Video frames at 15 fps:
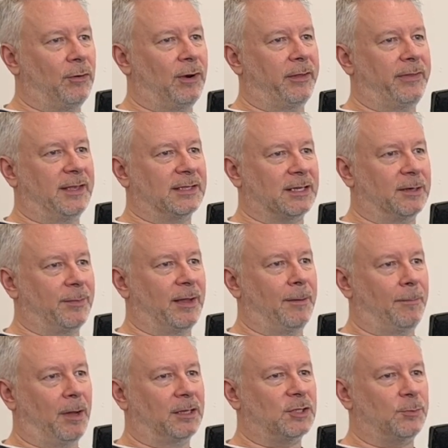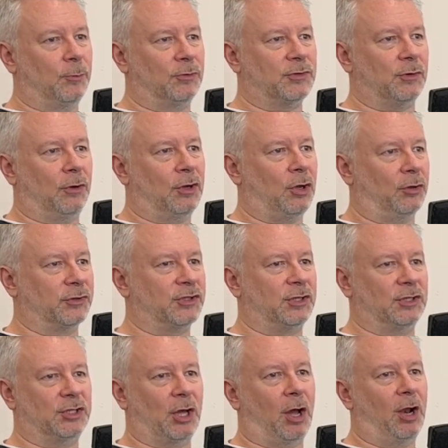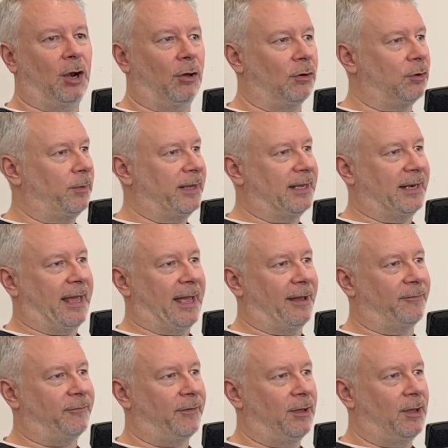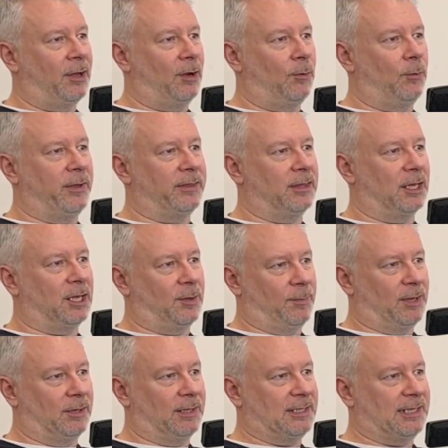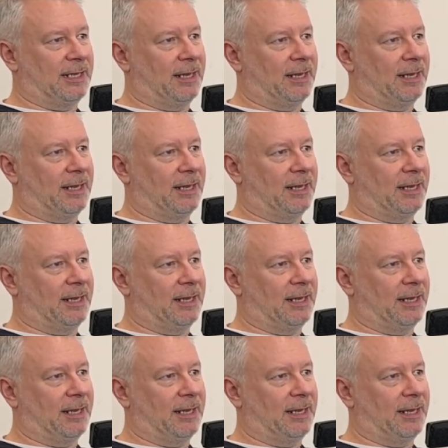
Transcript: like there's going to be a much more sort of constant dialogue we can have with the community